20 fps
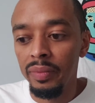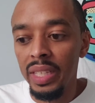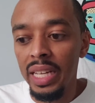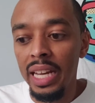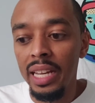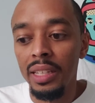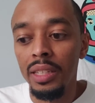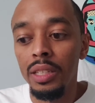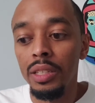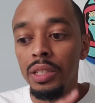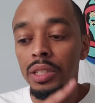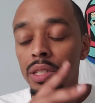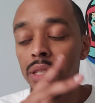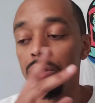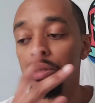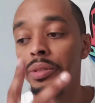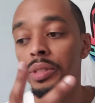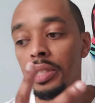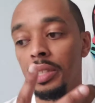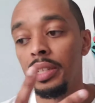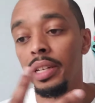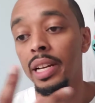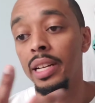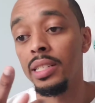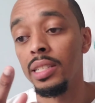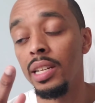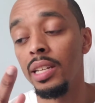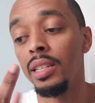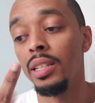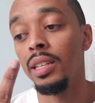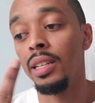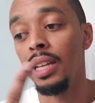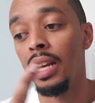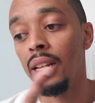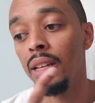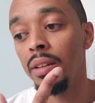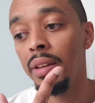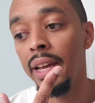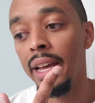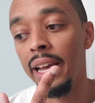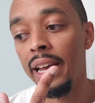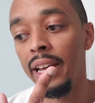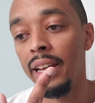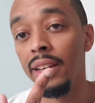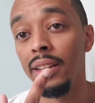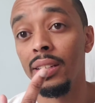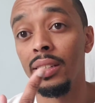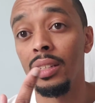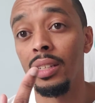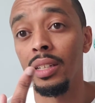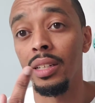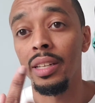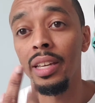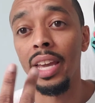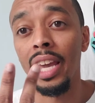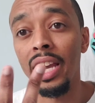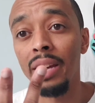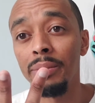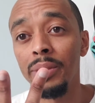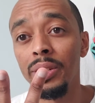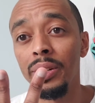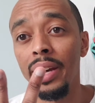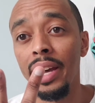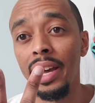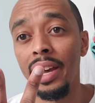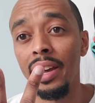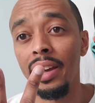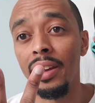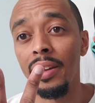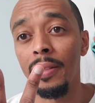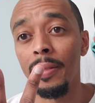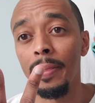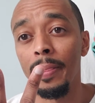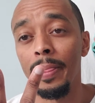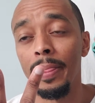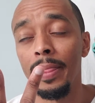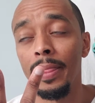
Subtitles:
the two N.E.R.D hats. I had the yellow hat, the camo hat,